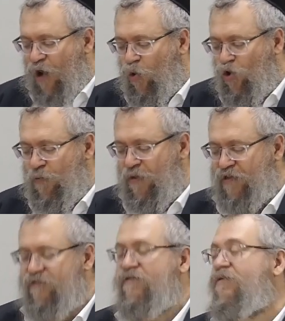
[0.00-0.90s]
He was
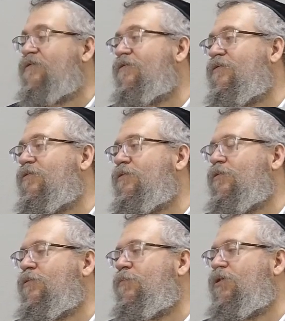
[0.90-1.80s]
right because he was
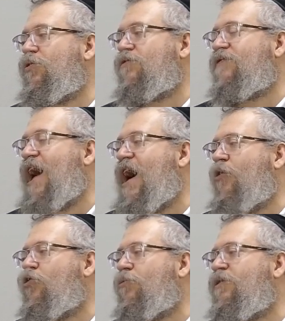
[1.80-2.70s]
looking at things as
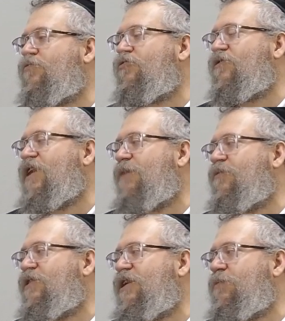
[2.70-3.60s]
they are
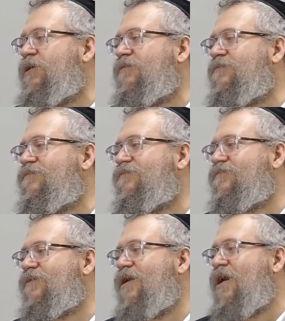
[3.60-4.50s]
from
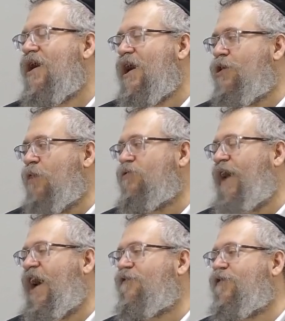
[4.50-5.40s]
the
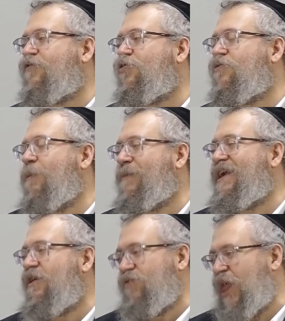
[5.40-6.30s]
perspective and the
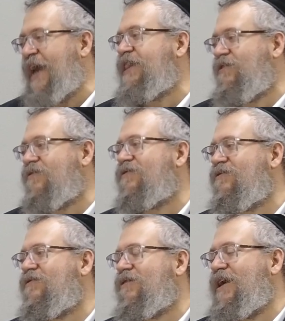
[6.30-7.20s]

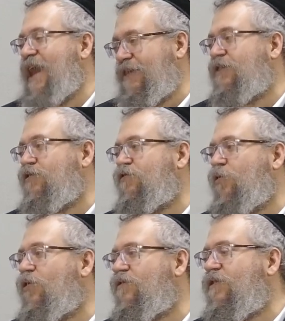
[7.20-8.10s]
experience of the
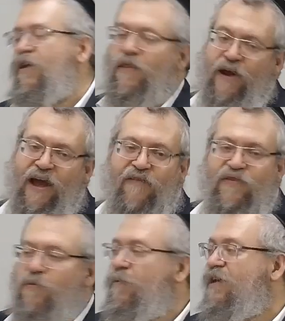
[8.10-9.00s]
initial form of the way
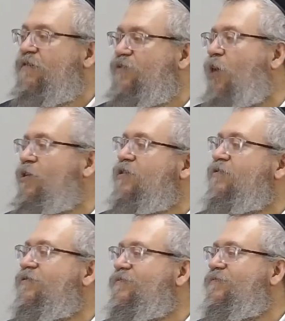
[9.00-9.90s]
God created it.
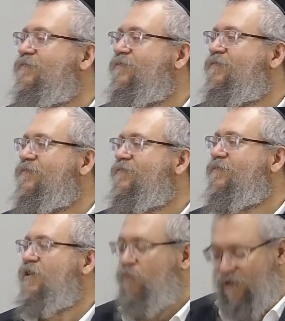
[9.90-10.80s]
Hashem
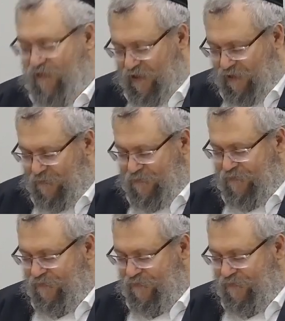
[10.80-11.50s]
created it that the lower